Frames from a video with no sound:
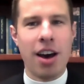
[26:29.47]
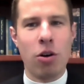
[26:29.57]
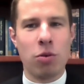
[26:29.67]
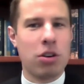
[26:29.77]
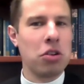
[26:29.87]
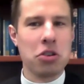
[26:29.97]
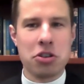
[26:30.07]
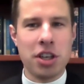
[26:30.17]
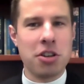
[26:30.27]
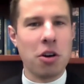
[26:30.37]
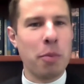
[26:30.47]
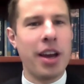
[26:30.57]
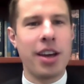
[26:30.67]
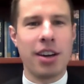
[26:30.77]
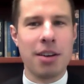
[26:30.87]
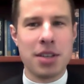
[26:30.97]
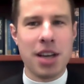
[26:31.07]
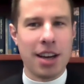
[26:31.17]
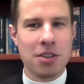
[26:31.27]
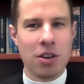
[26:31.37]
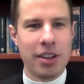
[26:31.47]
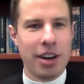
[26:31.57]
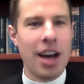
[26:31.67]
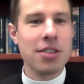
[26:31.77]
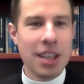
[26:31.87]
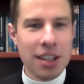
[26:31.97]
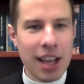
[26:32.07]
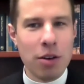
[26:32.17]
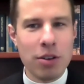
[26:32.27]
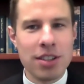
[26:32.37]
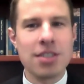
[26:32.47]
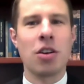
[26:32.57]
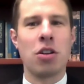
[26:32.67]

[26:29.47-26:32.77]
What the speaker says: how clergy don't pay income tax on their housing allowance,